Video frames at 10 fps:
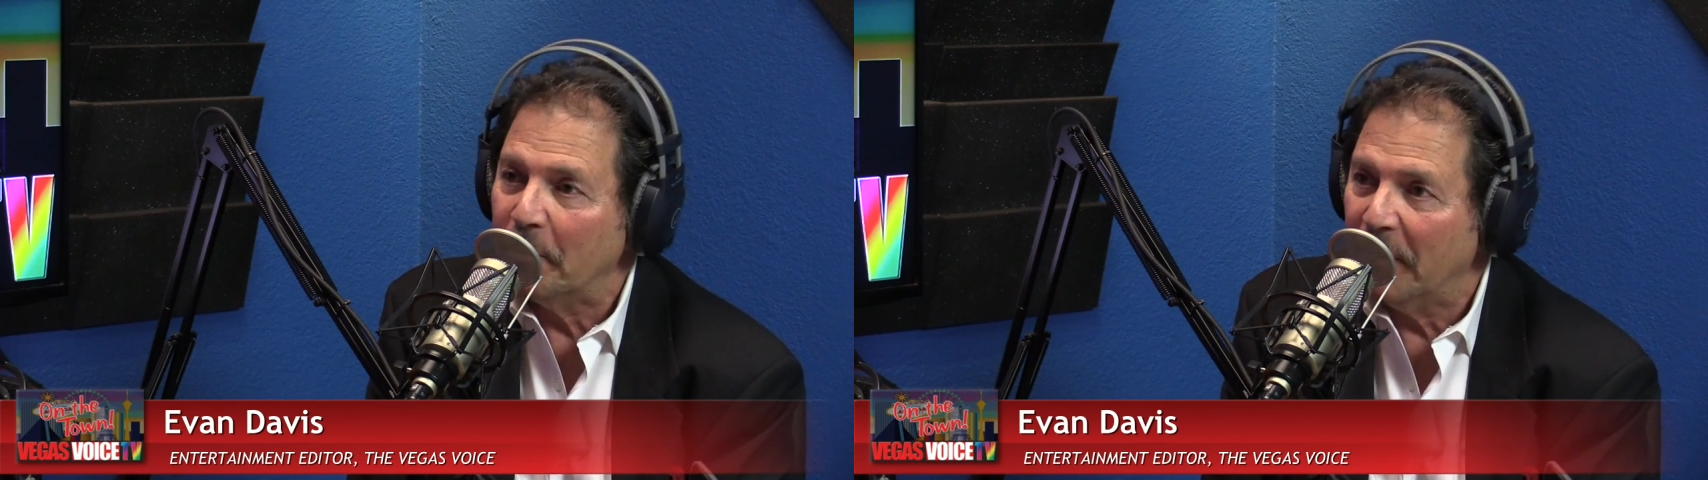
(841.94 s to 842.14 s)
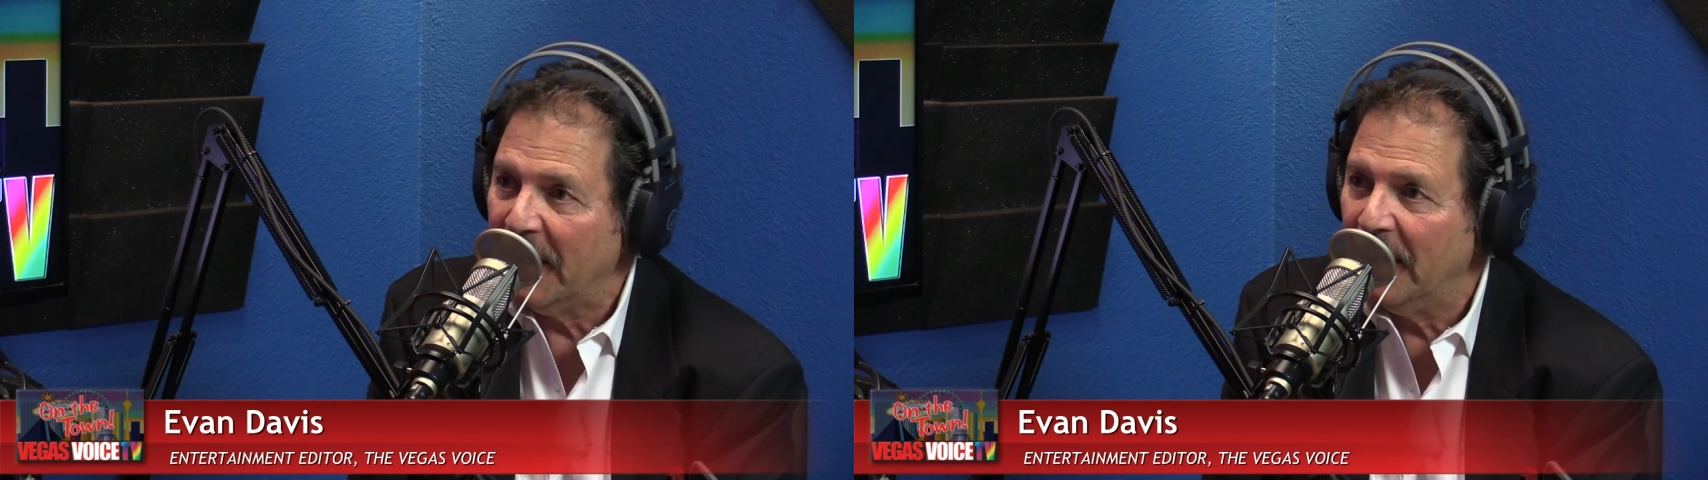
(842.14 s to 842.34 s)

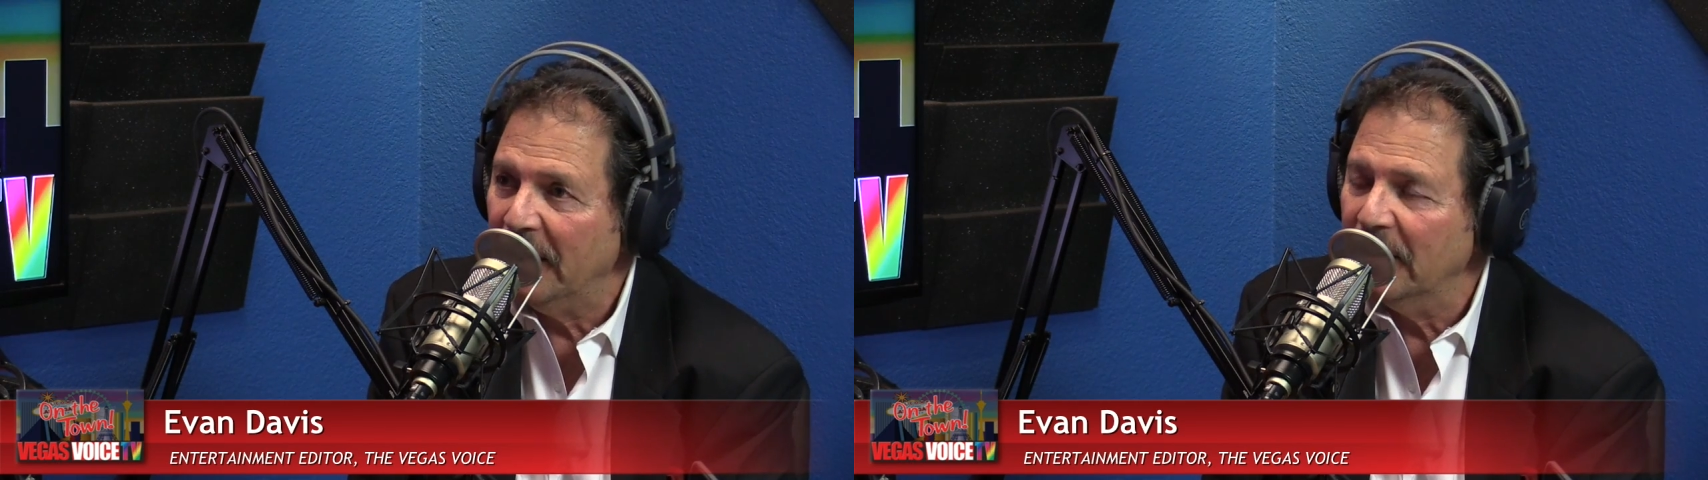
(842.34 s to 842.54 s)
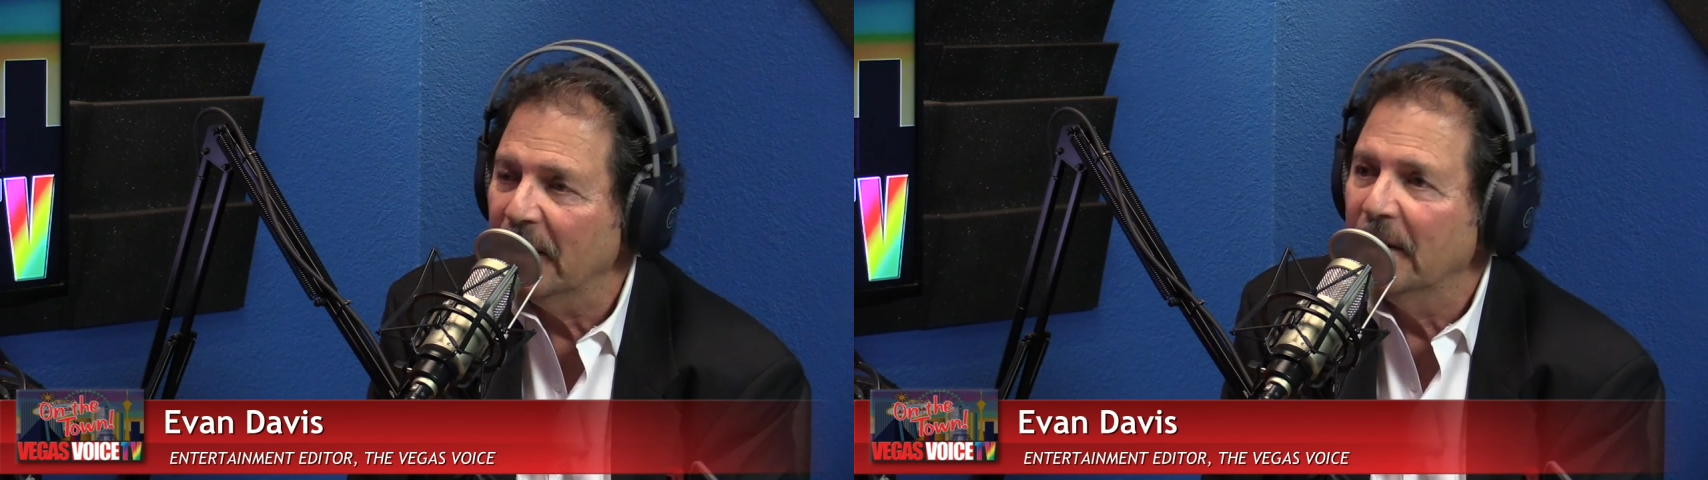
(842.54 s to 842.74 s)

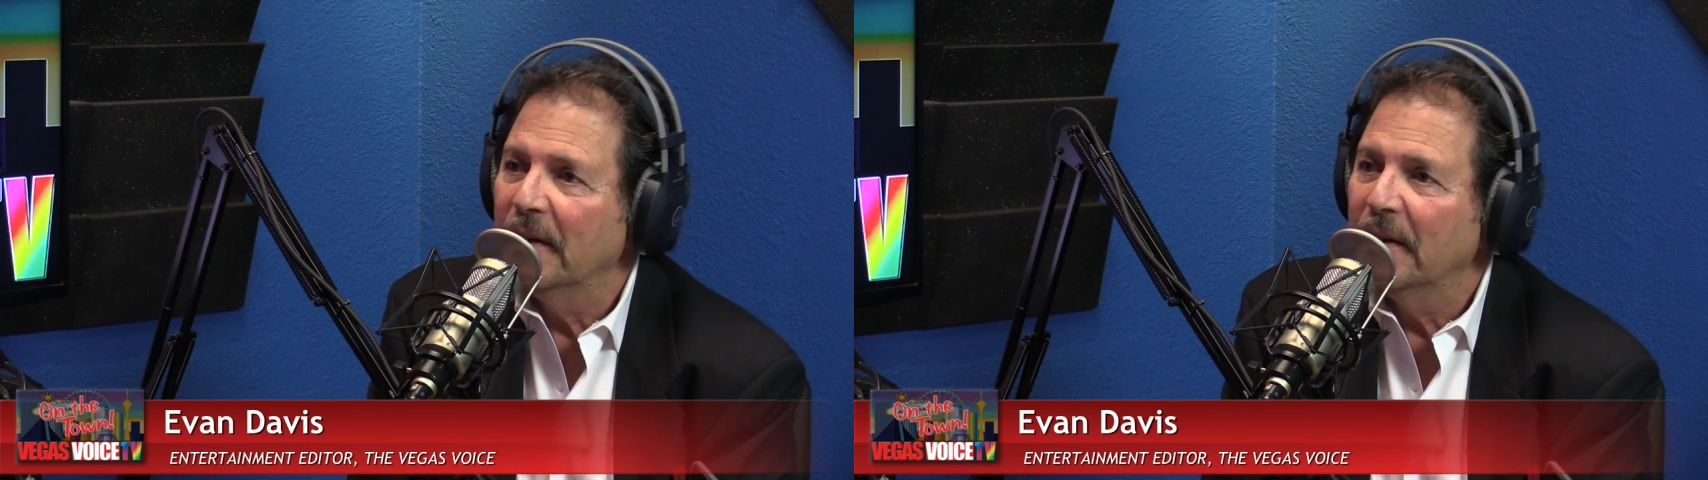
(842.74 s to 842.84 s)
band,